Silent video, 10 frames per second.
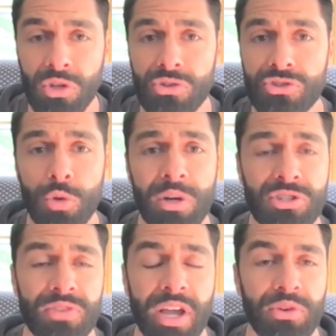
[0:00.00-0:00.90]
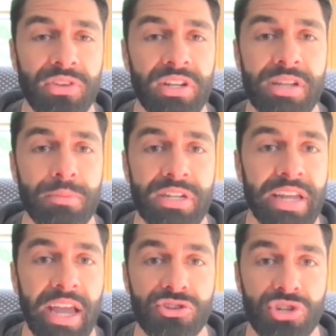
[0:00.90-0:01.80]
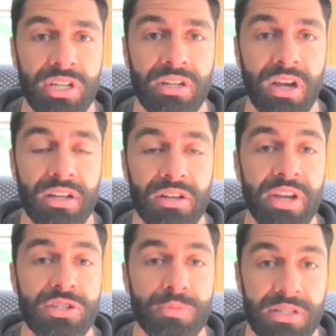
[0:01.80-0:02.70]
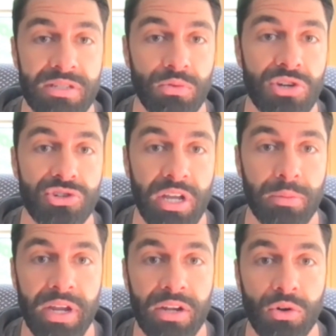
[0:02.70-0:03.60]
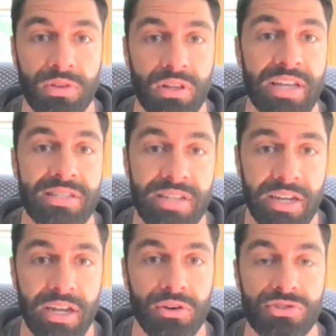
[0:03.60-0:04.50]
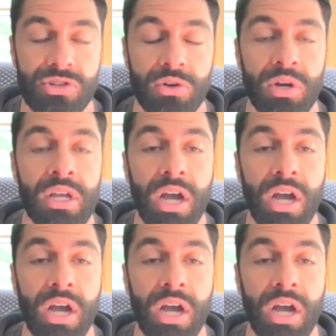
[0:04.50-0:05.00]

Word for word: And so much of that was an attempt to cash in on investments that Russia had made over the last decade or so,